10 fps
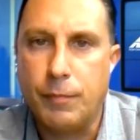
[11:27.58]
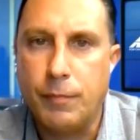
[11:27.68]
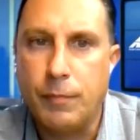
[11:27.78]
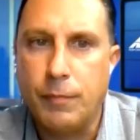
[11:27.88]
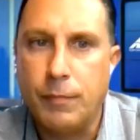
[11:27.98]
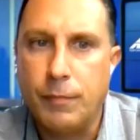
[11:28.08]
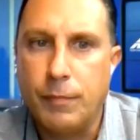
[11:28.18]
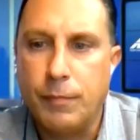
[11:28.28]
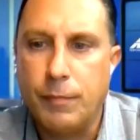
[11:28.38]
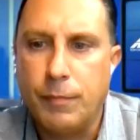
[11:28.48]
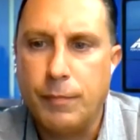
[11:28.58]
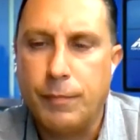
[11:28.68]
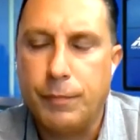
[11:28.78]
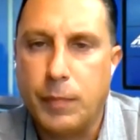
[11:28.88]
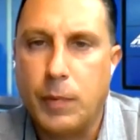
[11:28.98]

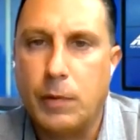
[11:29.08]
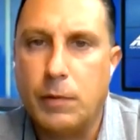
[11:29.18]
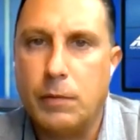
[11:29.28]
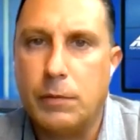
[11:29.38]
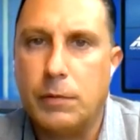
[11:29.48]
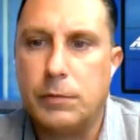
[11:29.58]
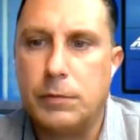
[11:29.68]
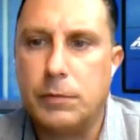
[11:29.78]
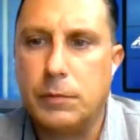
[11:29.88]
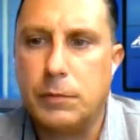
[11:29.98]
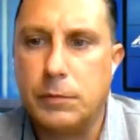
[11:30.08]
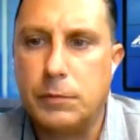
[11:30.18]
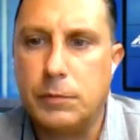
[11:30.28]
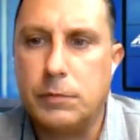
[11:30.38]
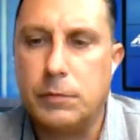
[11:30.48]

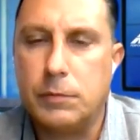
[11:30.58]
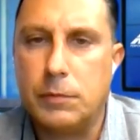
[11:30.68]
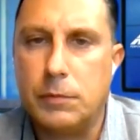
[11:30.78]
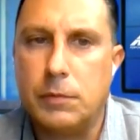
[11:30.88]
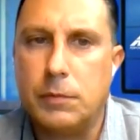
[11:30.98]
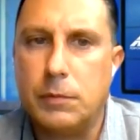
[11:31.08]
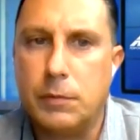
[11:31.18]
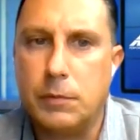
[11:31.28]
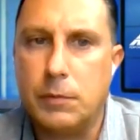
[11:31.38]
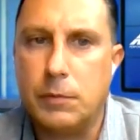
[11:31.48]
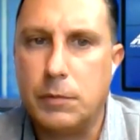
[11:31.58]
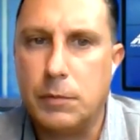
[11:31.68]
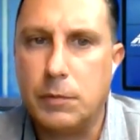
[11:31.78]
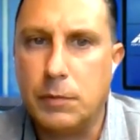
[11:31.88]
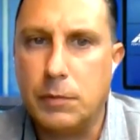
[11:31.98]

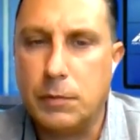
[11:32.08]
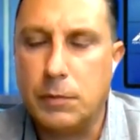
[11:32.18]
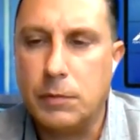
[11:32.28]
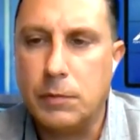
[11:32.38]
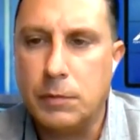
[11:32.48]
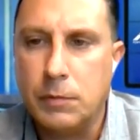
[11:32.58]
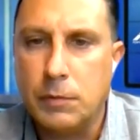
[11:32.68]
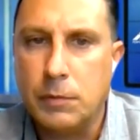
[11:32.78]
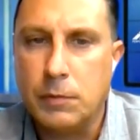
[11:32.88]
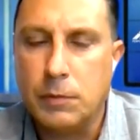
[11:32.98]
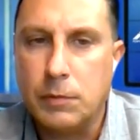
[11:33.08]
This person isn't speaking.